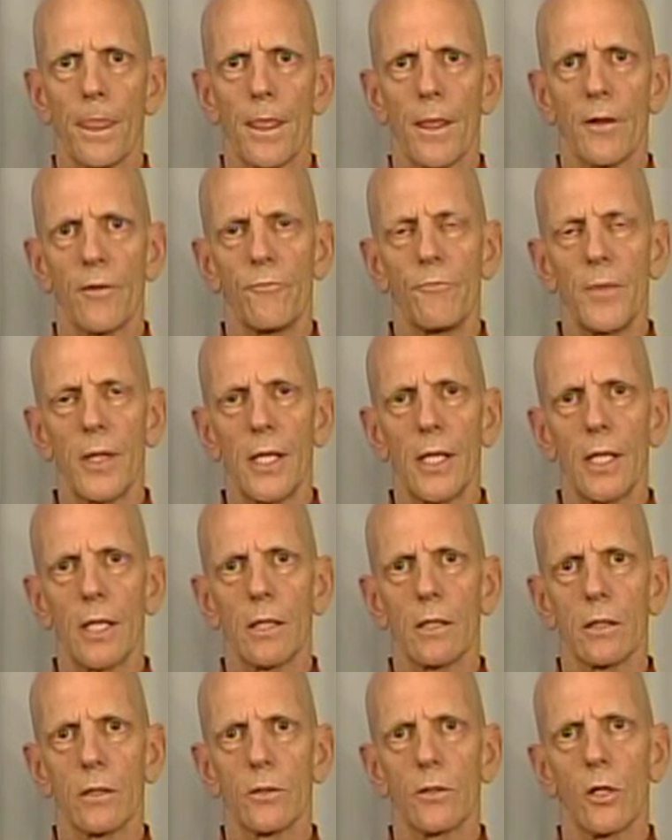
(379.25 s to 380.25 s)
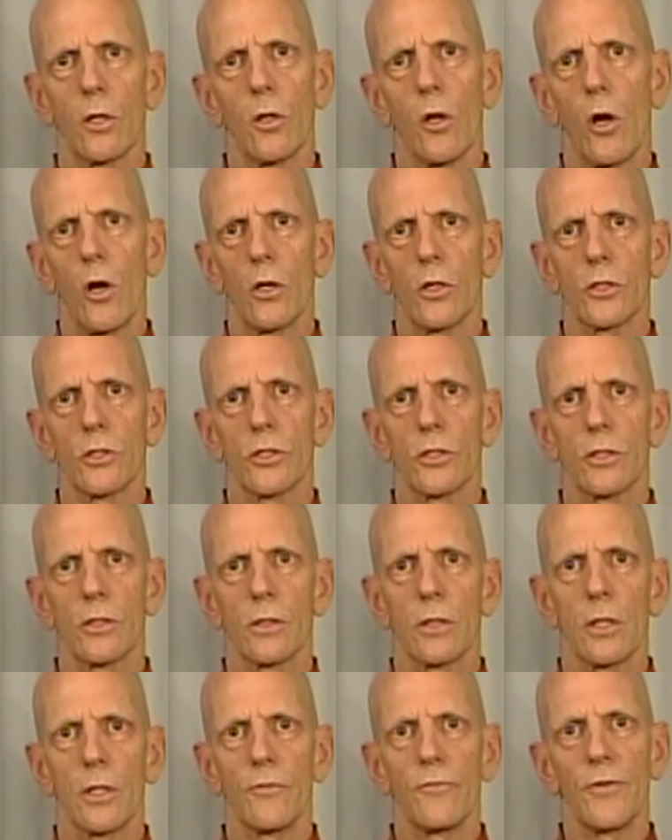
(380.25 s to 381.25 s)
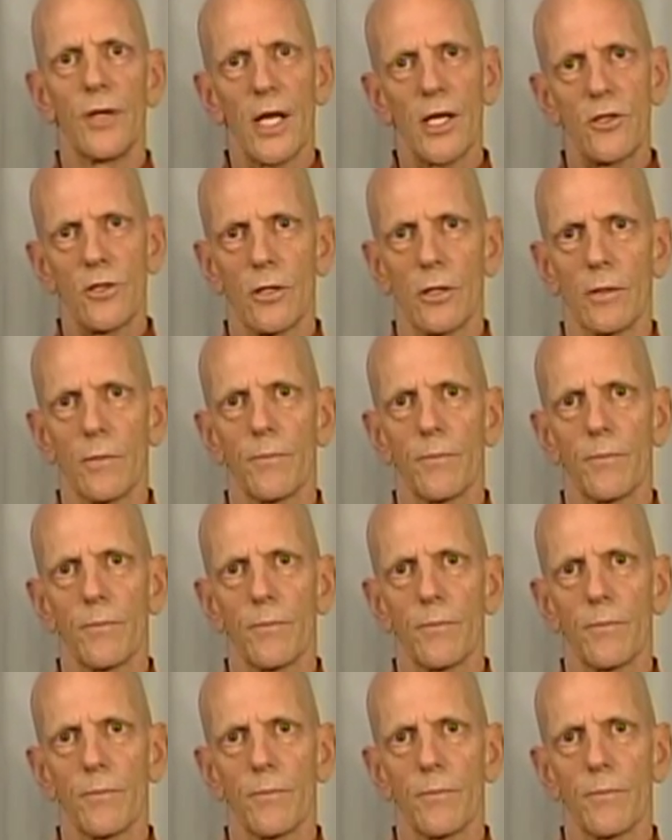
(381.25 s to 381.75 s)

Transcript: of meaning the laws of nature.